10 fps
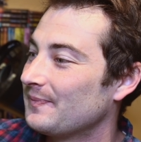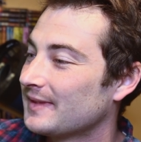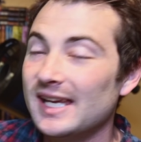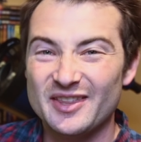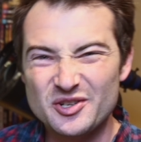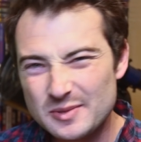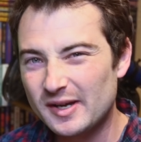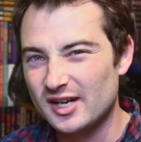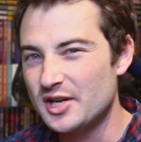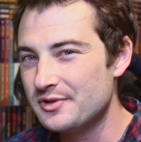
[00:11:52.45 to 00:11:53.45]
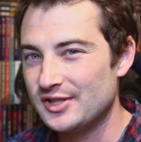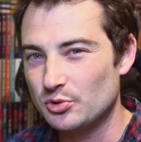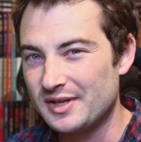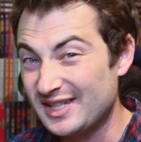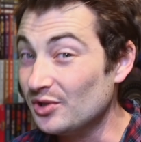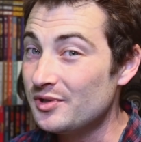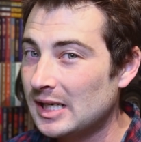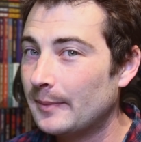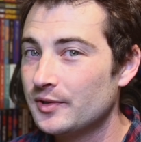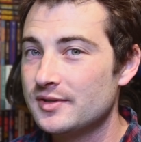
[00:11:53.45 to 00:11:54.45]
there's about 122
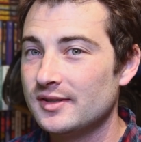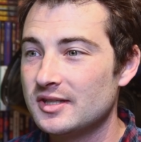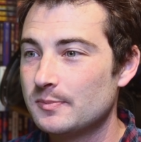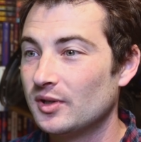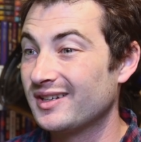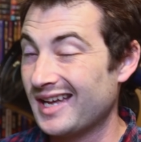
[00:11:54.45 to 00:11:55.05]
chapters in this book,